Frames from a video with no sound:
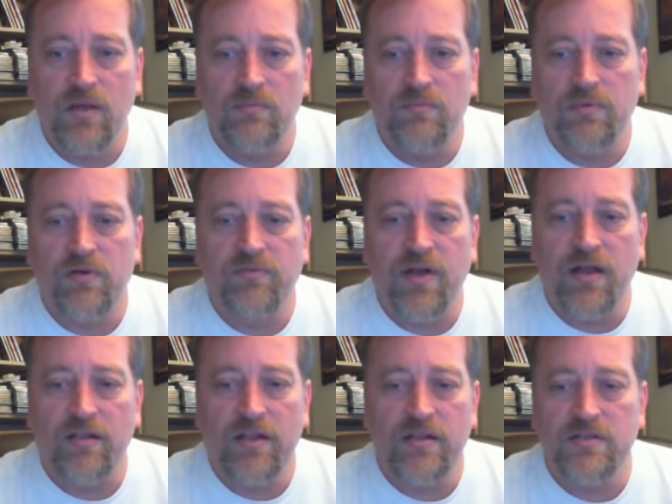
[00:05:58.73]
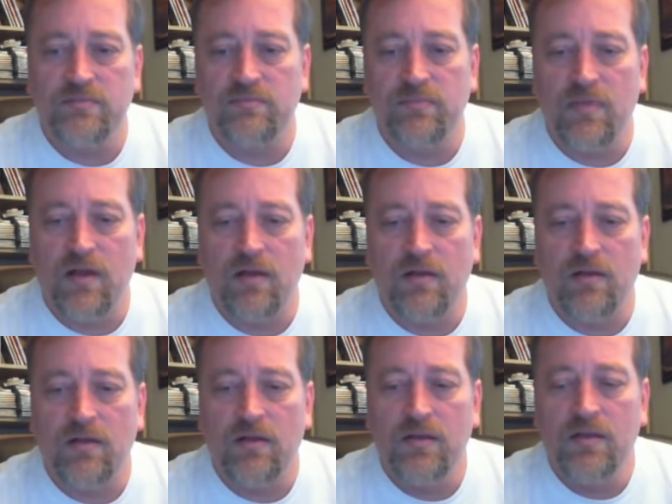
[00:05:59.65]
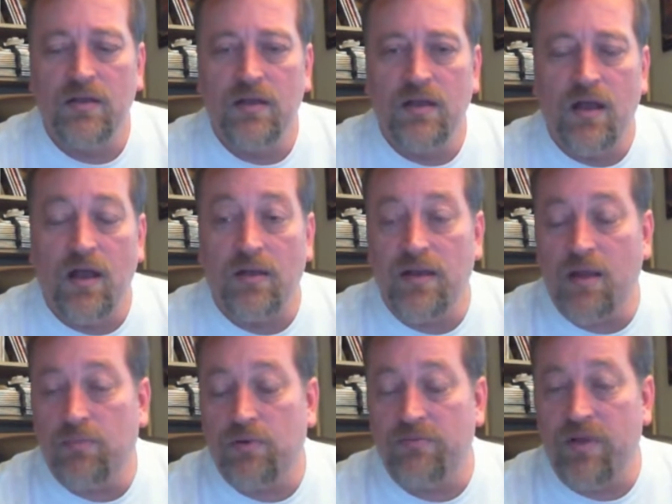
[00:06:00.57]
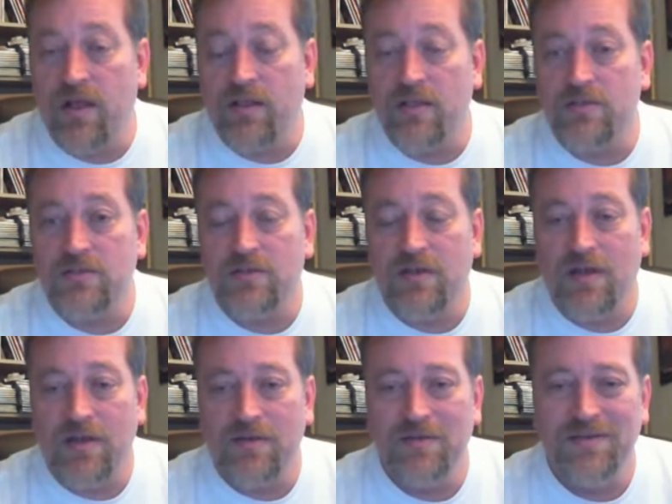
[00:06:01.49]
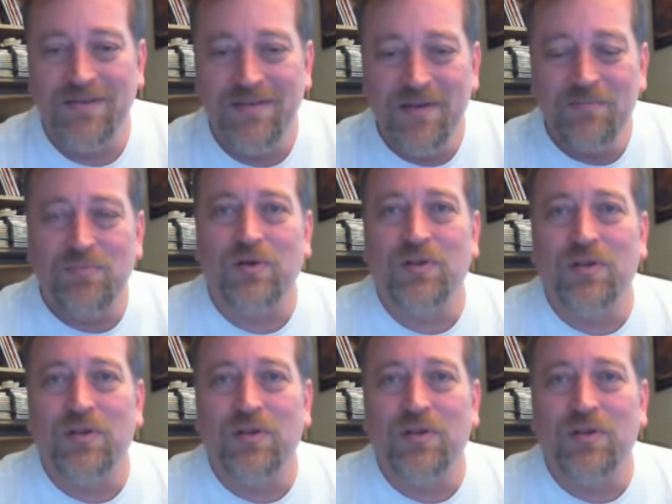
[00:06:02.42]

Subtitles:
per violation, not per violation, per